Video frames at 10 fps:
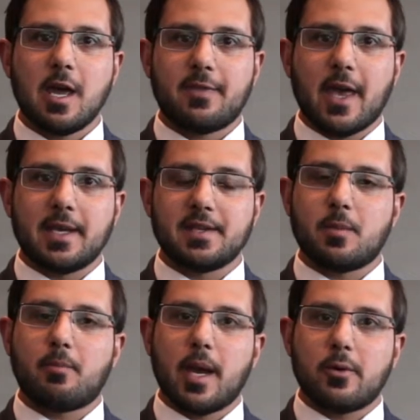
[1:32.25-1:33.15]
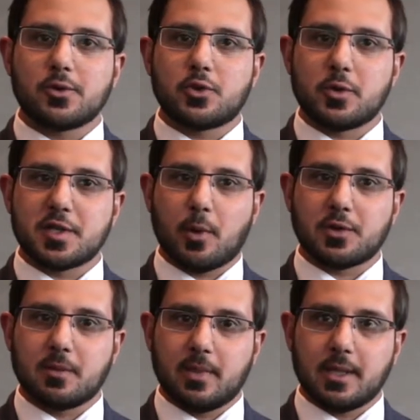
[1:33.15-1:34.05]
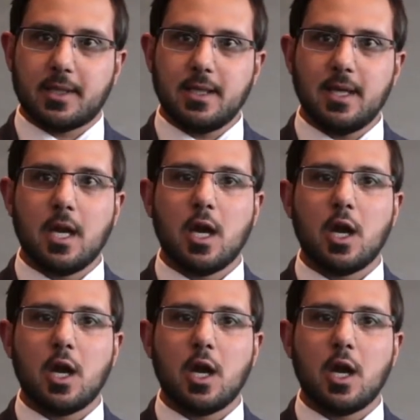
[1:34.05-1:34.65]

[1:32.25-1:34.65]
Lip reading: That is parental responsibility,